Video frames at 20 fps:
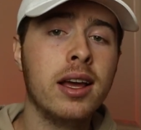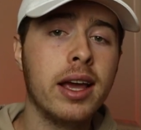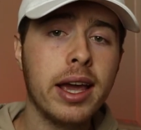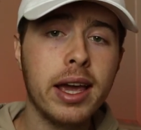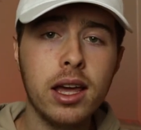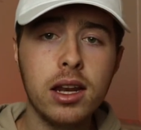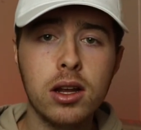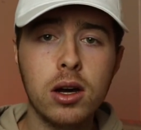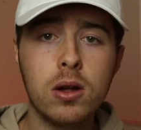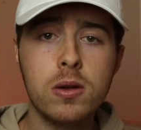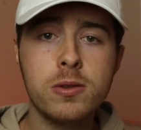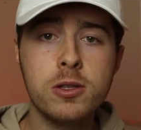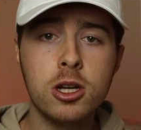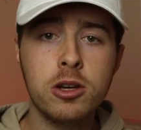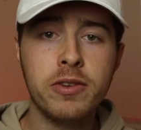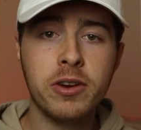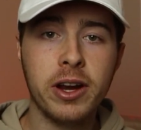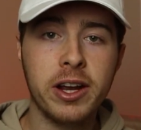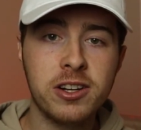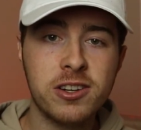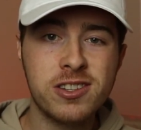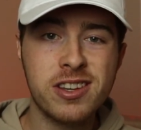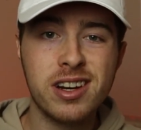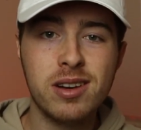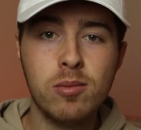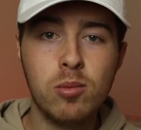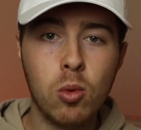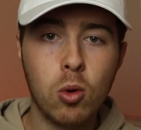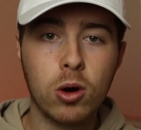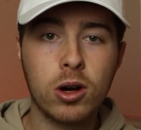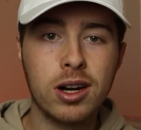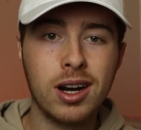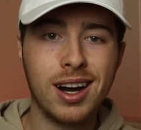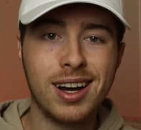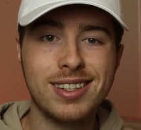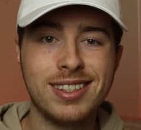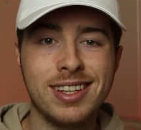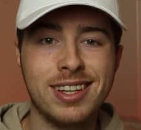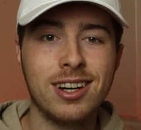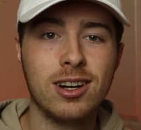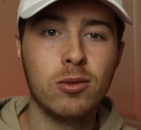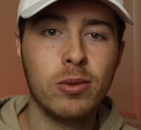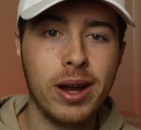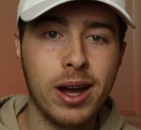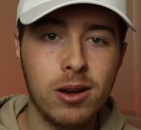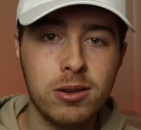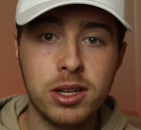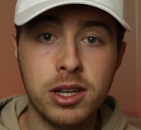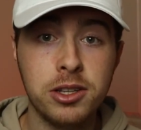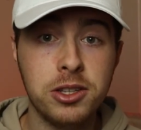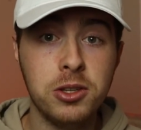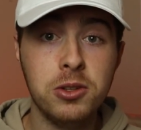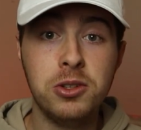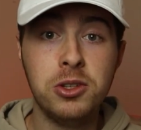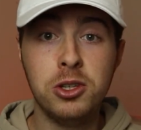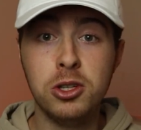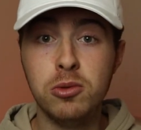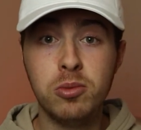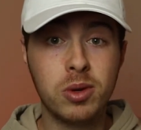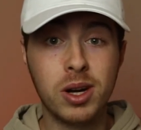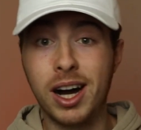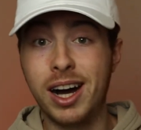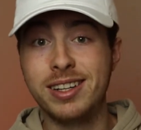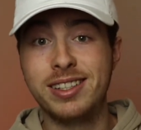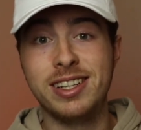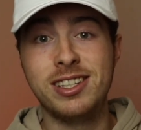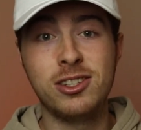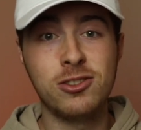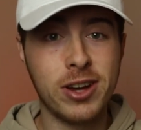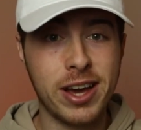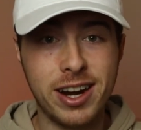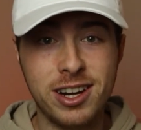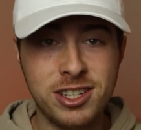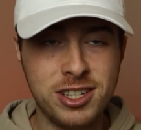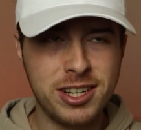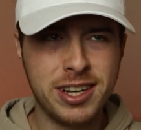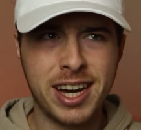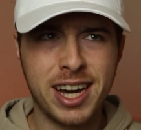And also if you're interested in more content around YouTube content strategy,